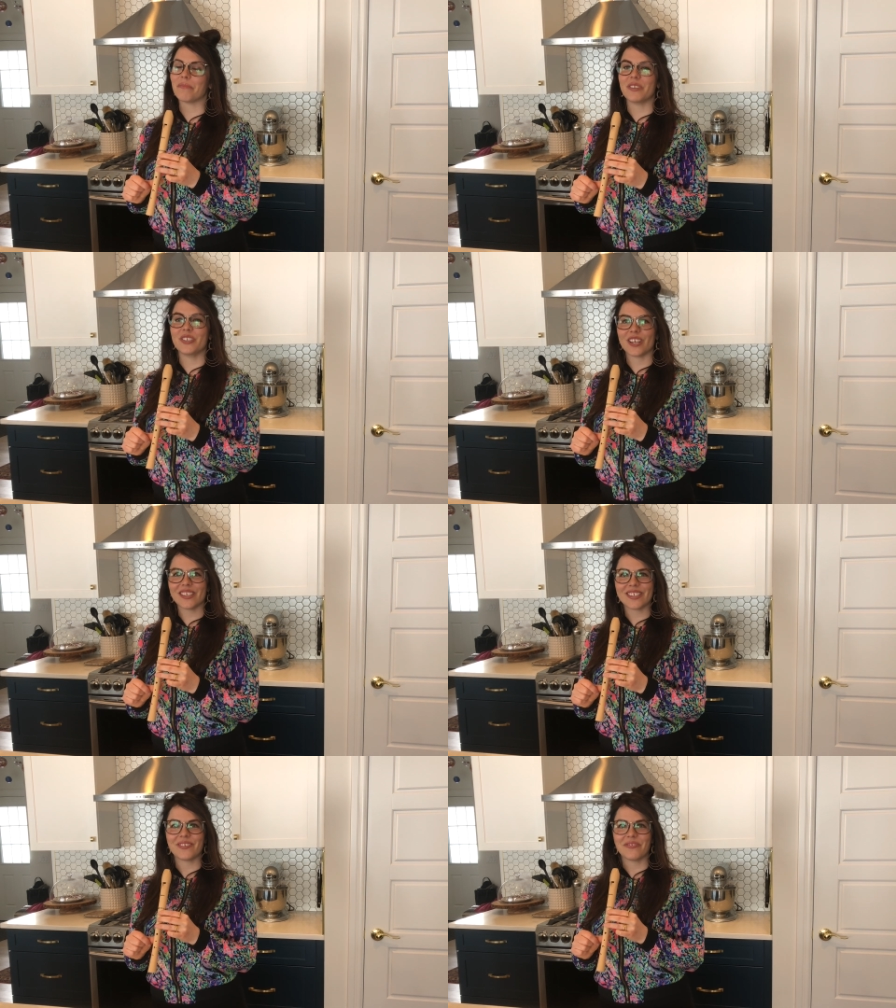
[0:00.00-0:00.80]
your
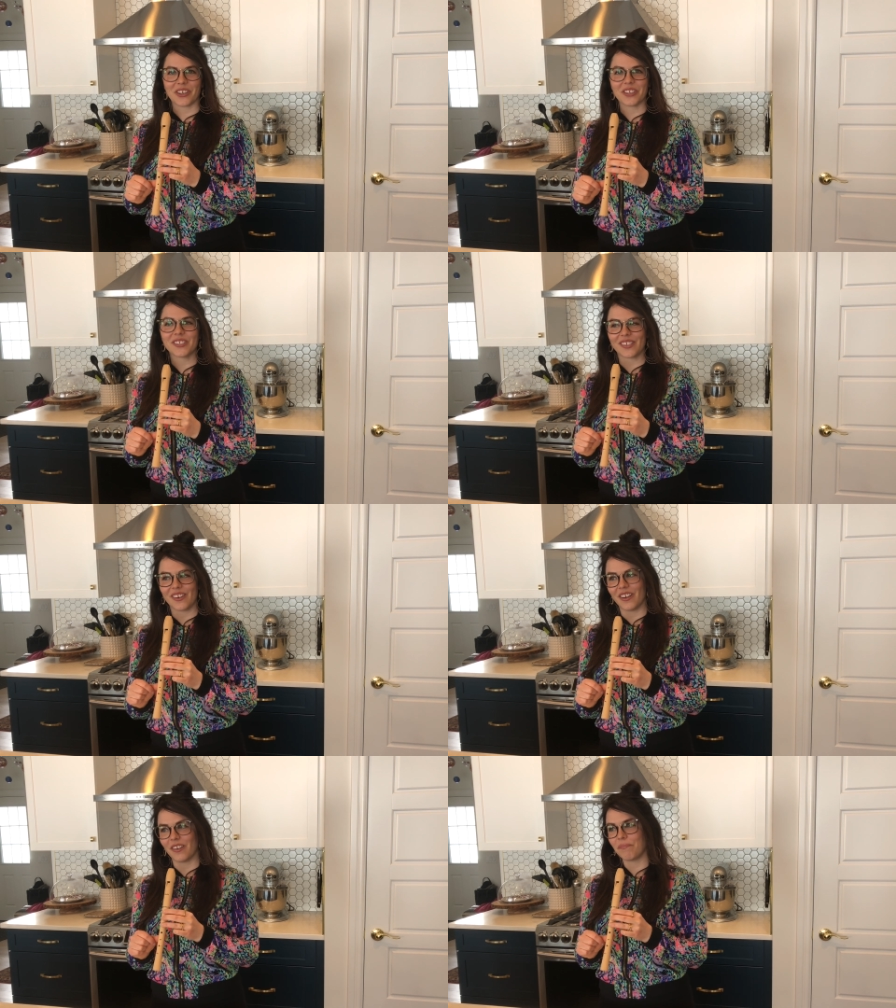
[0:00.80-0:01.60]
majestic first
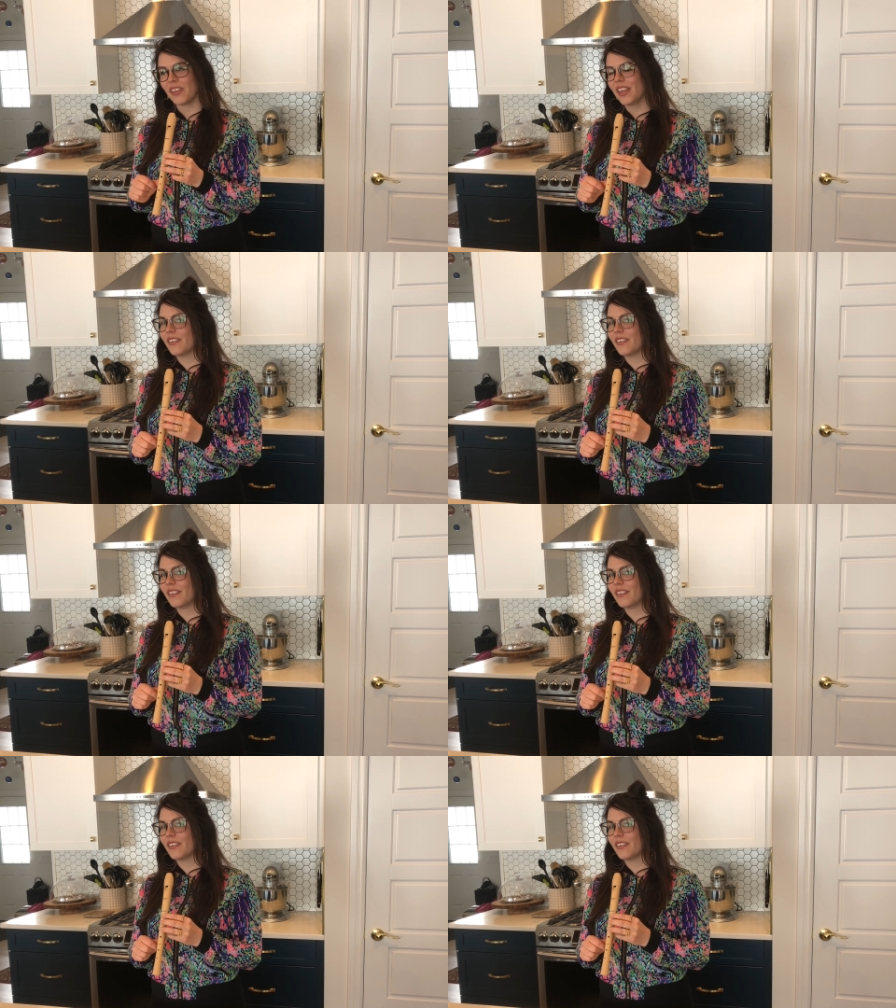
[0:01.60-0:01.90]
song.